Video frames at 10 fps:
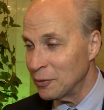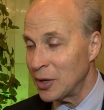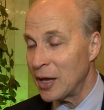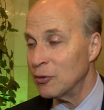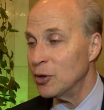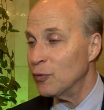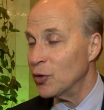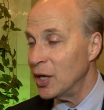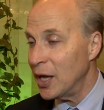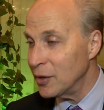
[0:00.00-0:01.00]
not only for
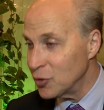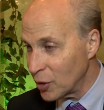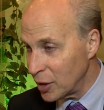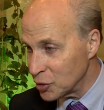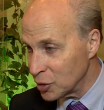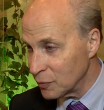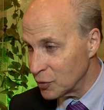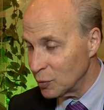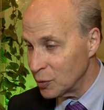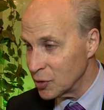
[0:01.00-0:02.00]
the education of
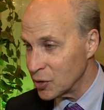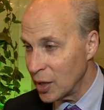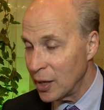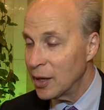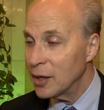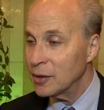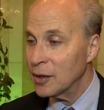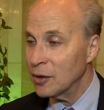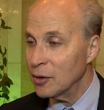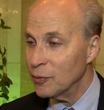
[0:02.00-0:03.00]
students,
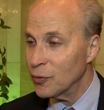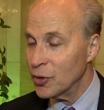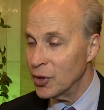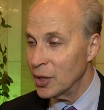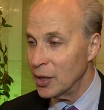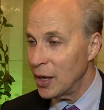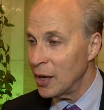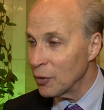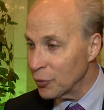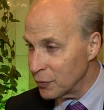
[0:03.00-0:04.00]
not only for the
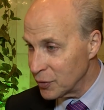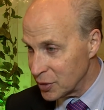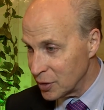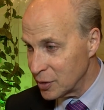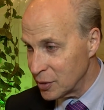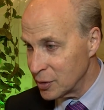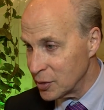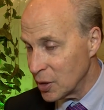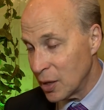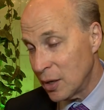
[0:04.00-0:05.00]
health of the
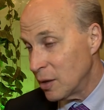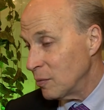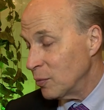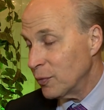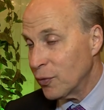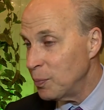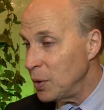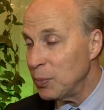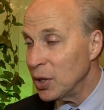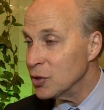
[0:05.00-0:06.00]
citizens, but for
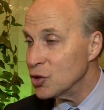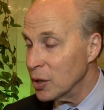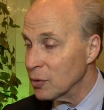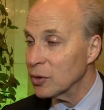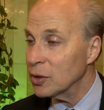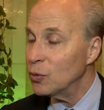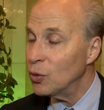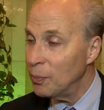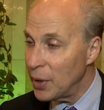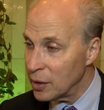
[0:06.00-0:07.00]
people in general who
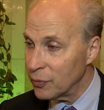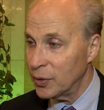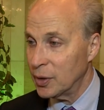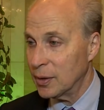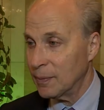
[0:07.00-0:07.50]
will benefit